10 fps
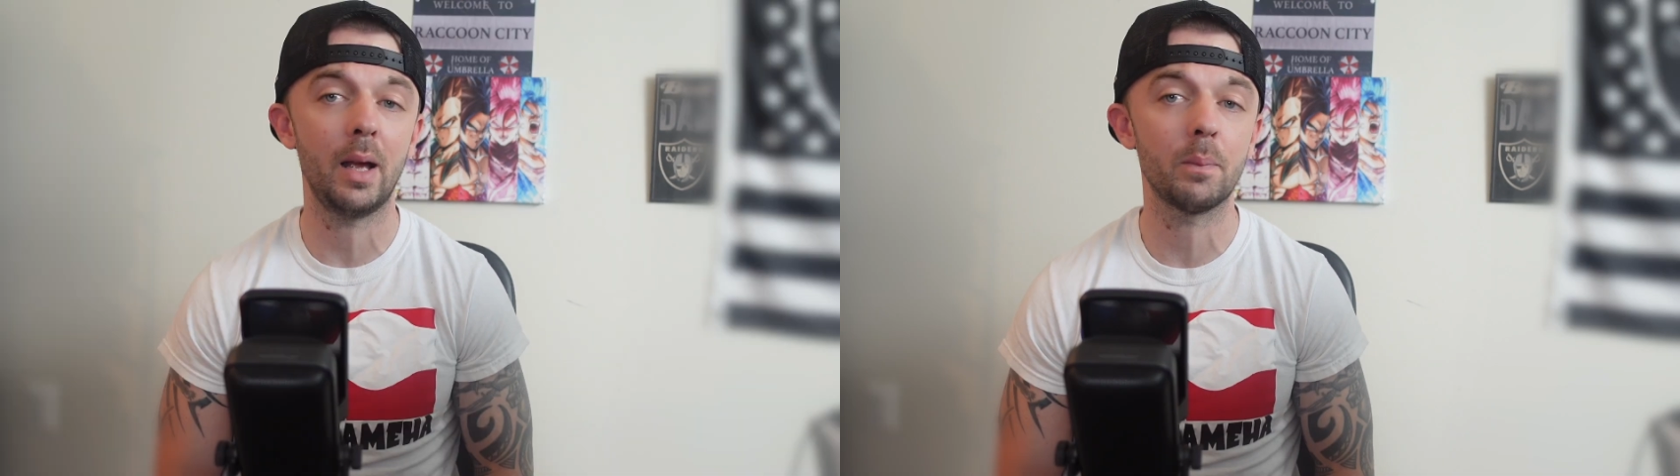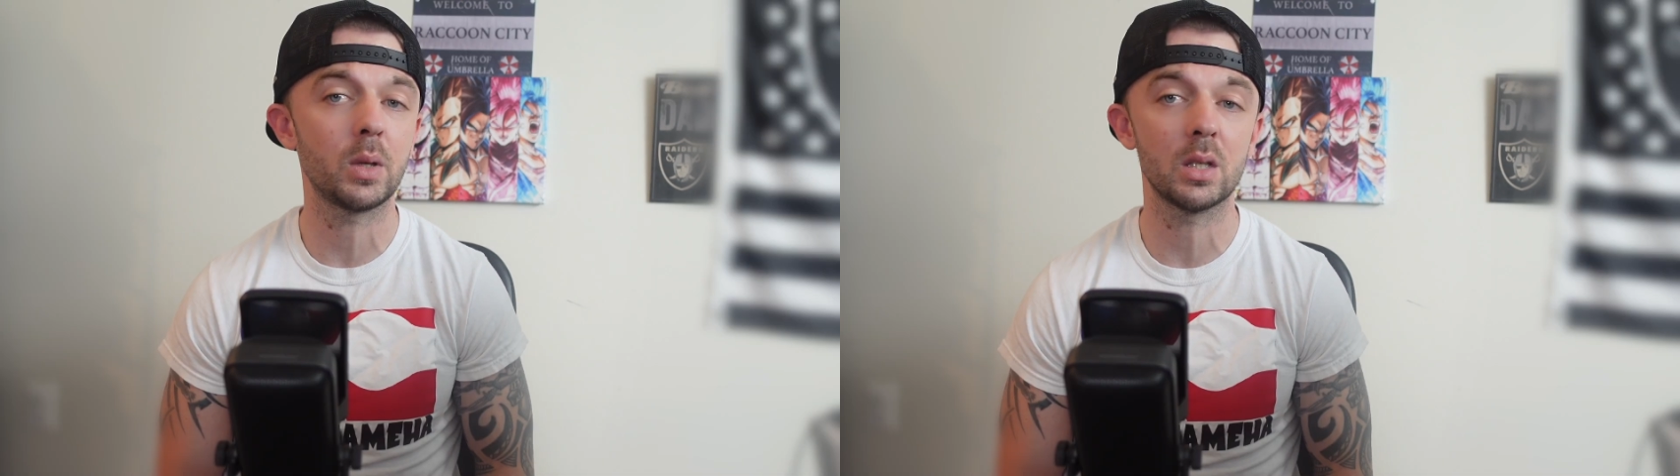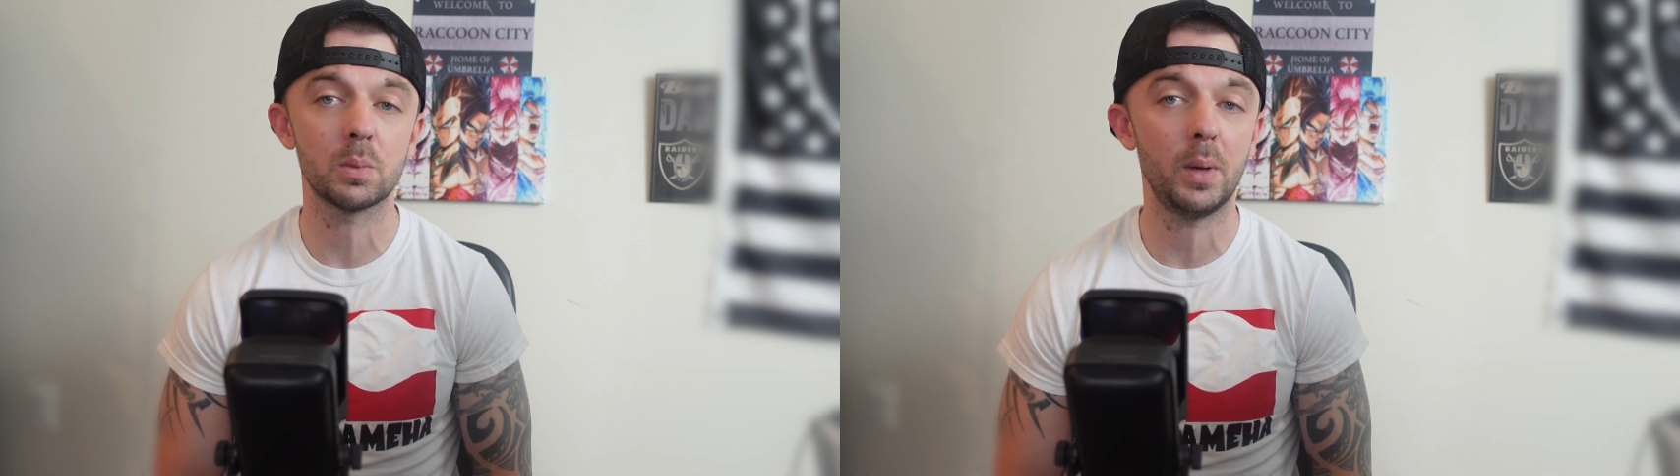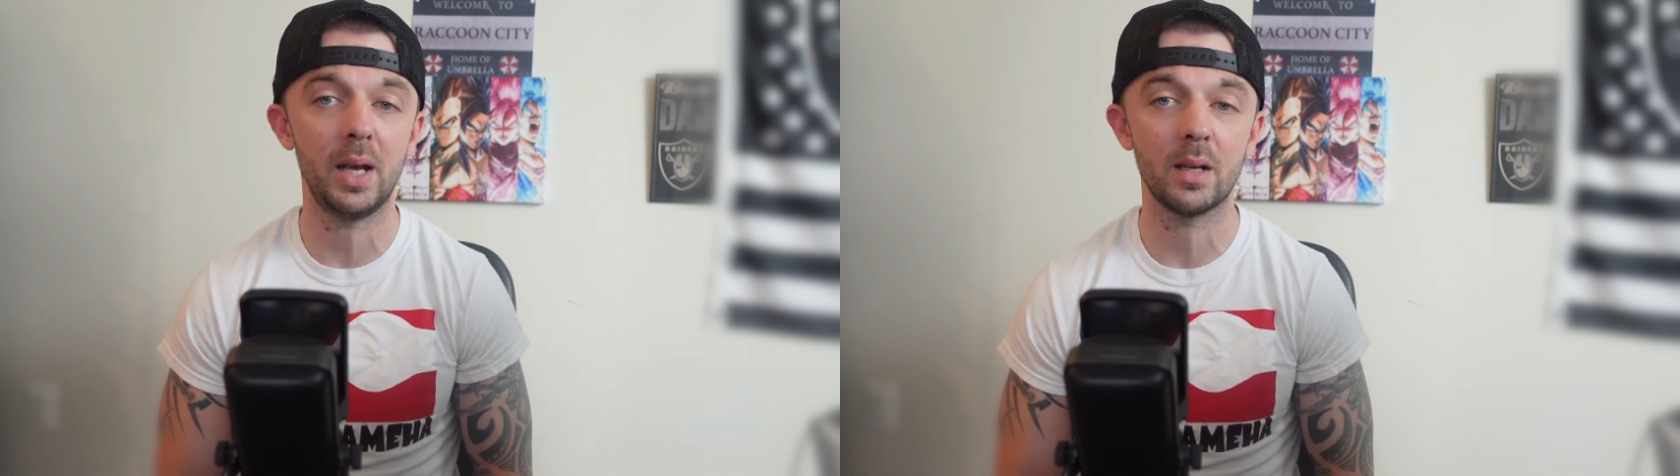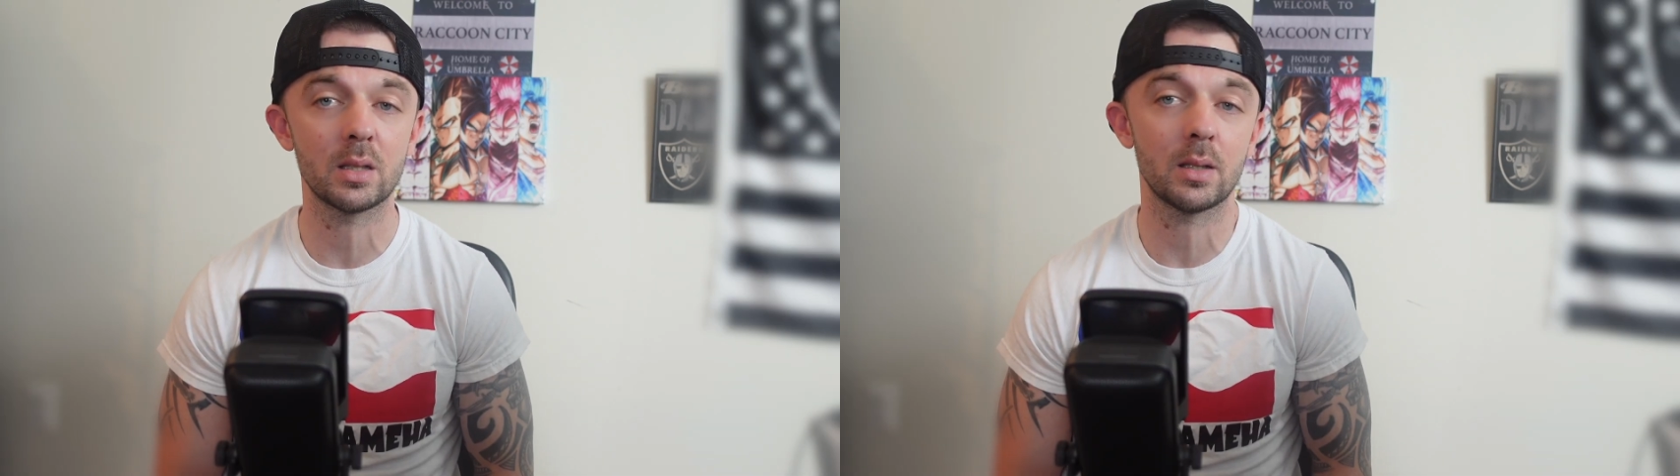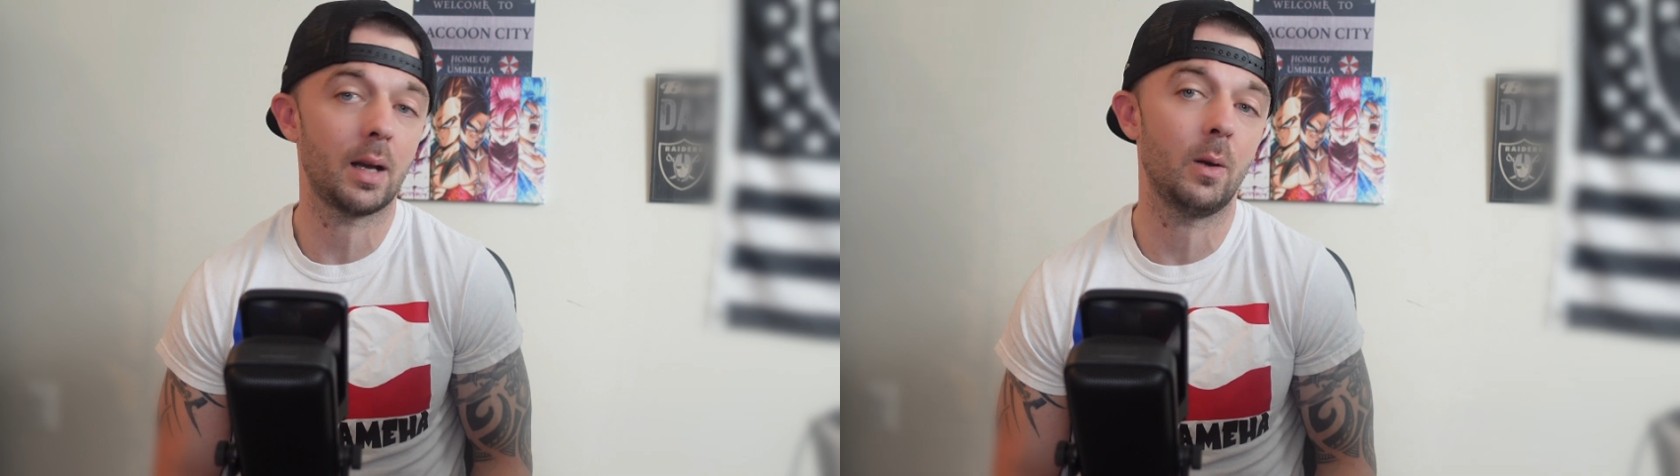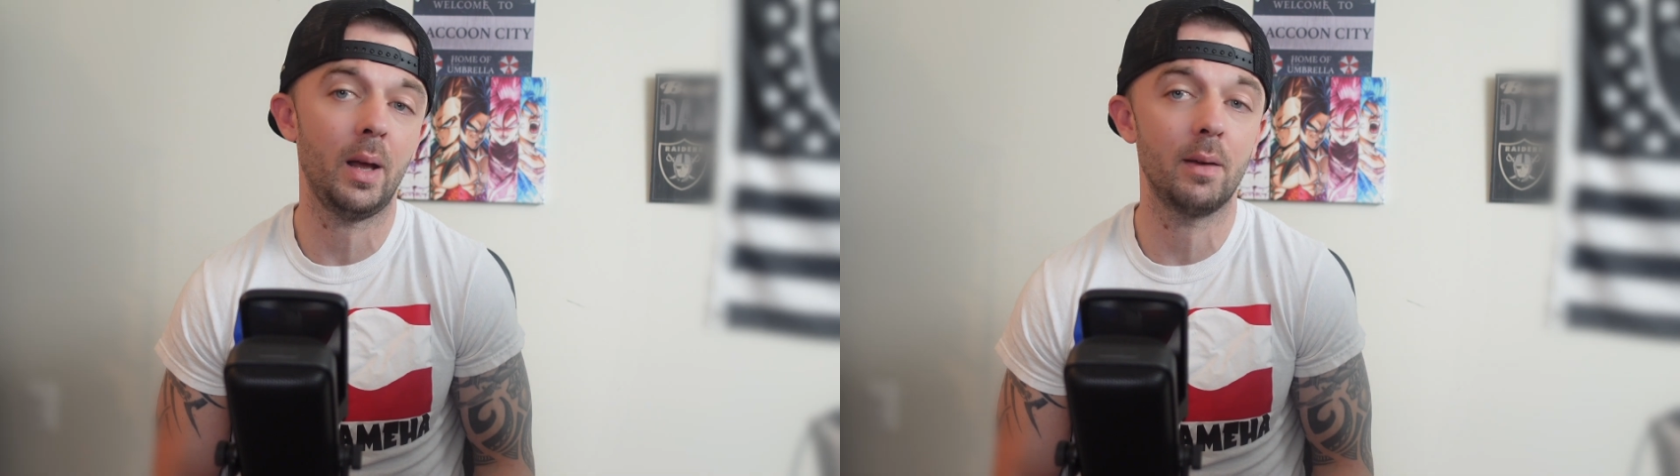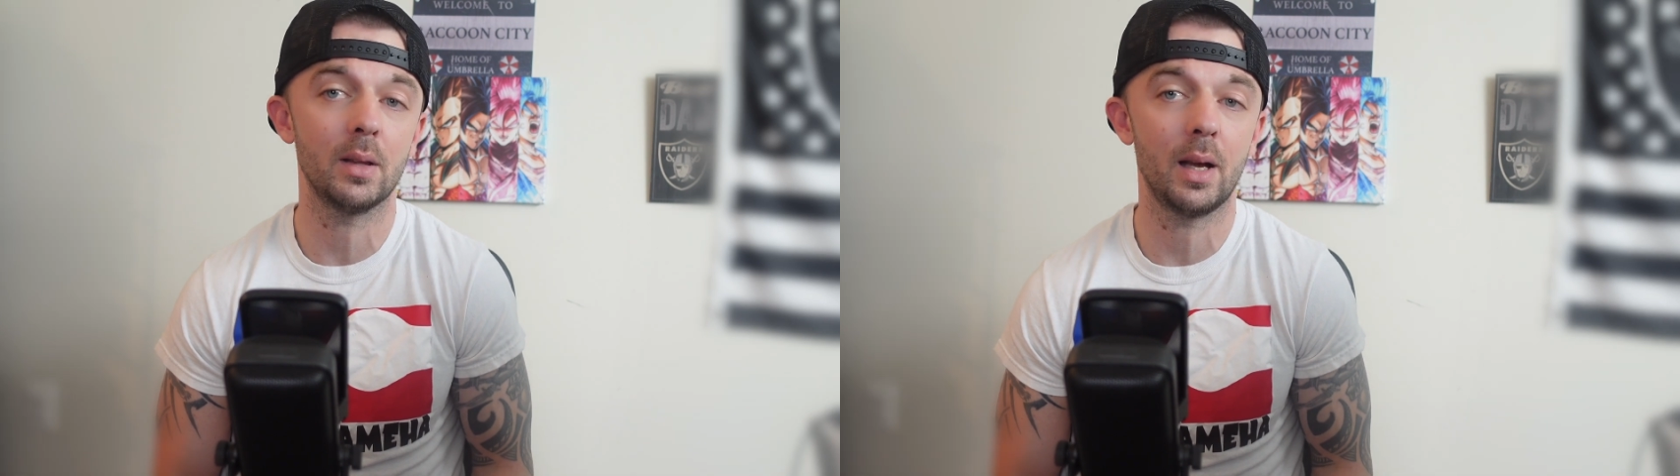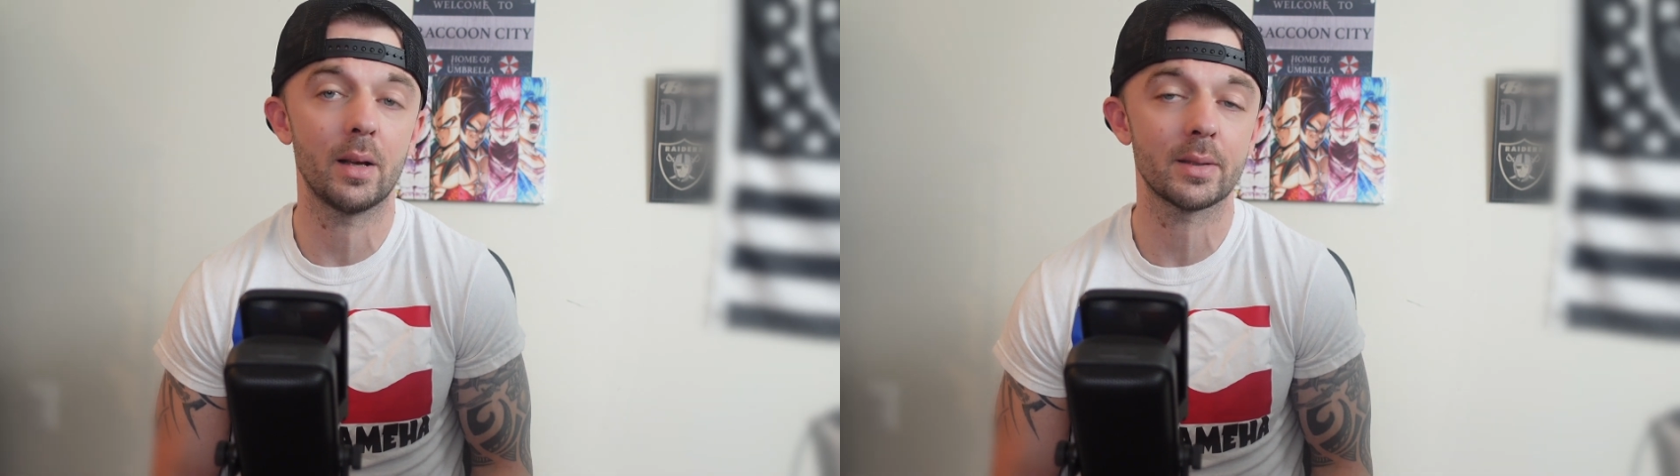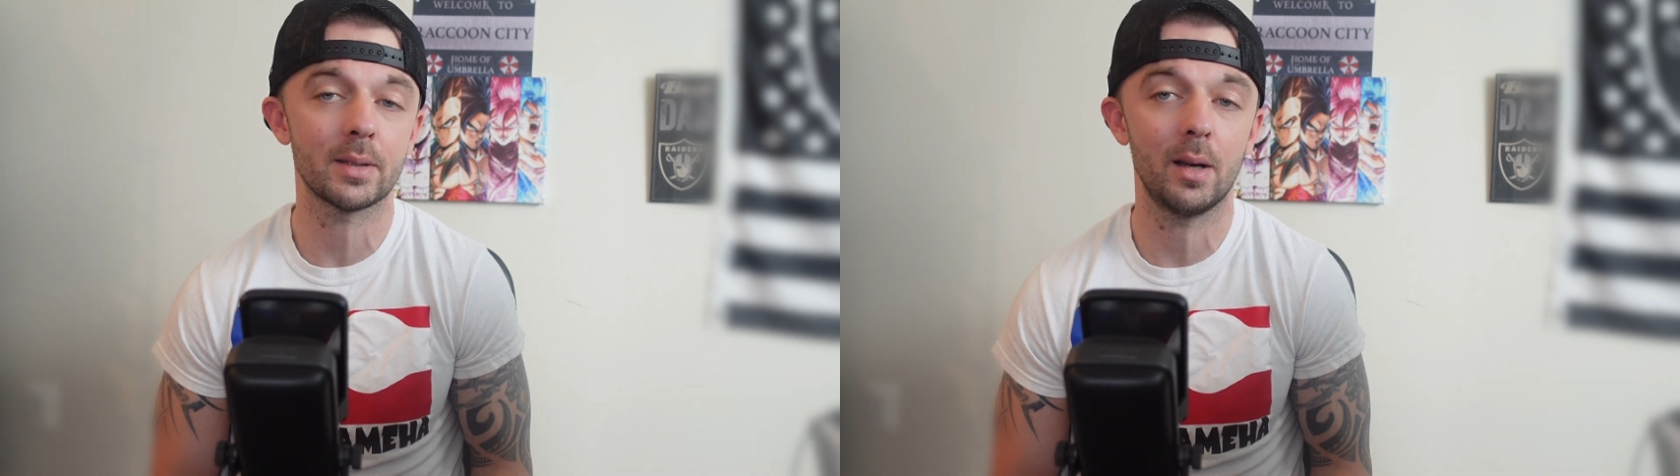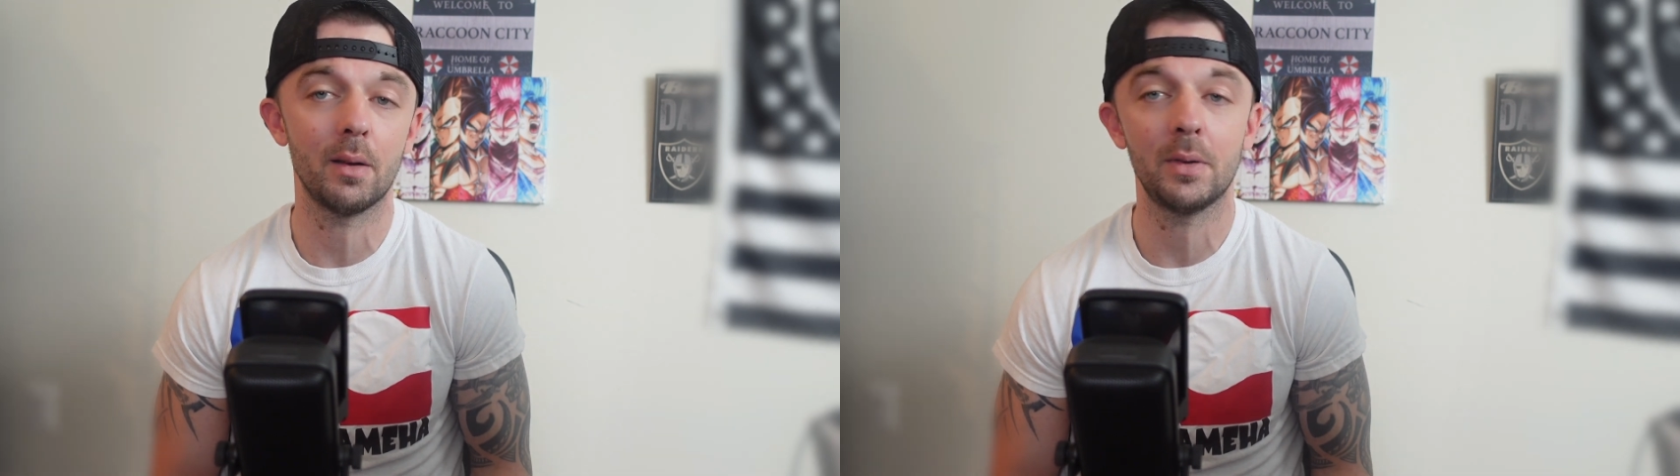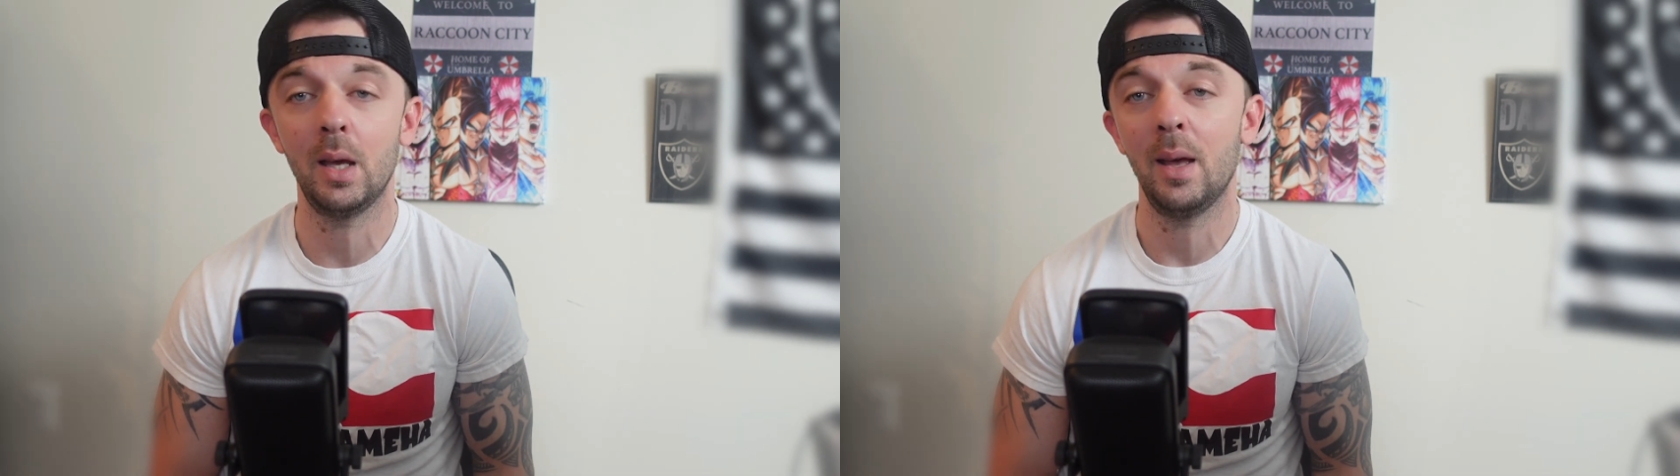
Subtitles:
empty space. I don't have a lot of stuff.